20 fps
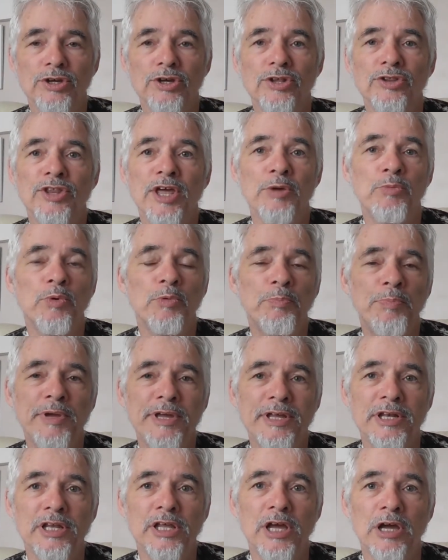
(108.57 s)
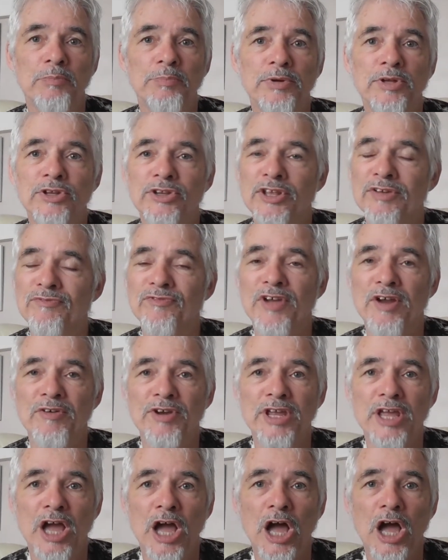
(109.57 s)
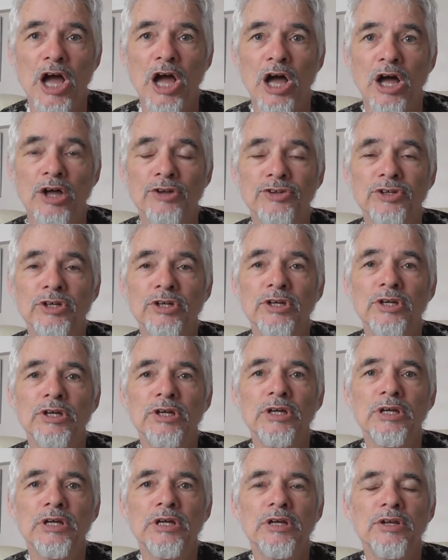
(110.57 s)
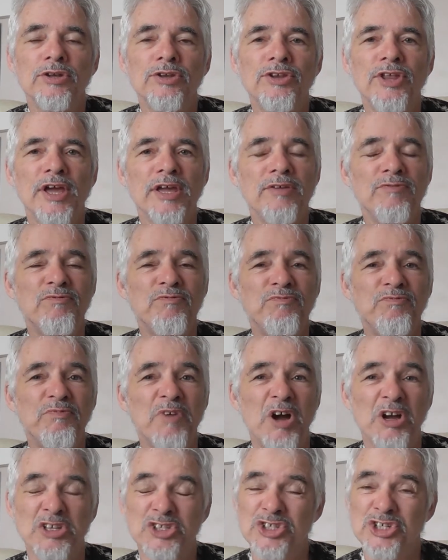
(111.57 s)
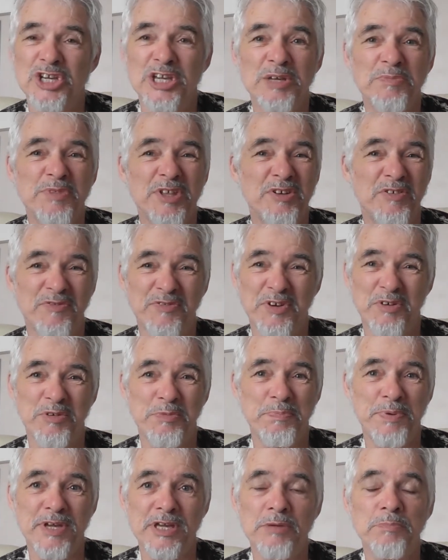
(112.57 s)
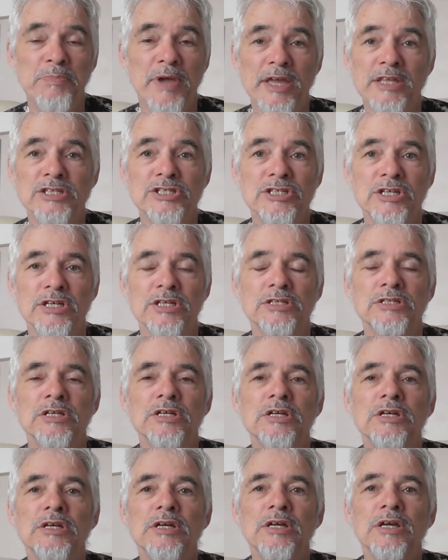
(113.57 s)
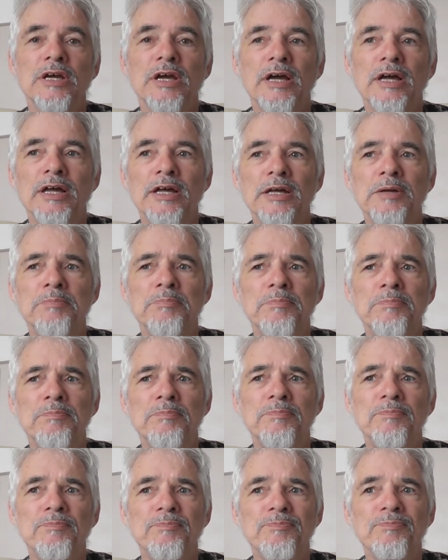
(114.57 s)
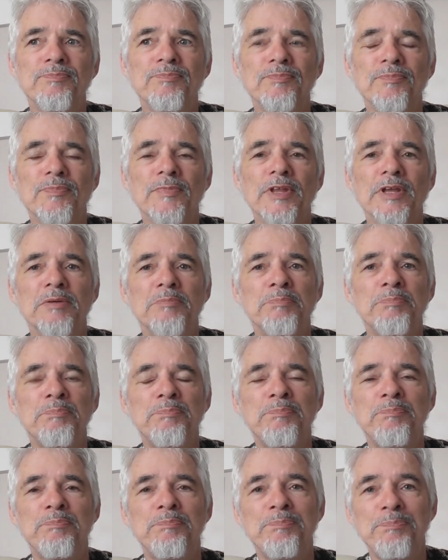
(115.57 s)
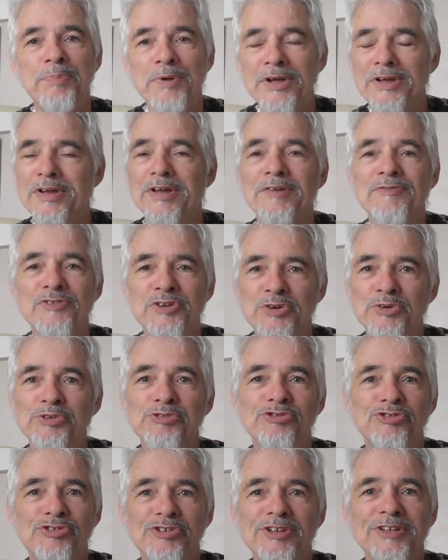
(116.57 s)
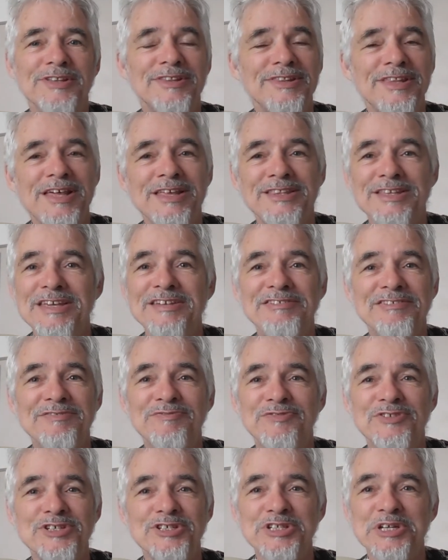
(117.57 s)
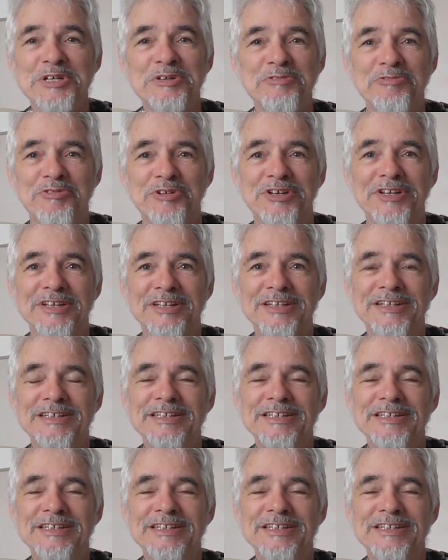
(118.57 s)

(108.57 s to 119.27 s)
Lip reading: They will pill up, they're very hard, they are cheap, they're not very pigmented. But of course, they're decent for children.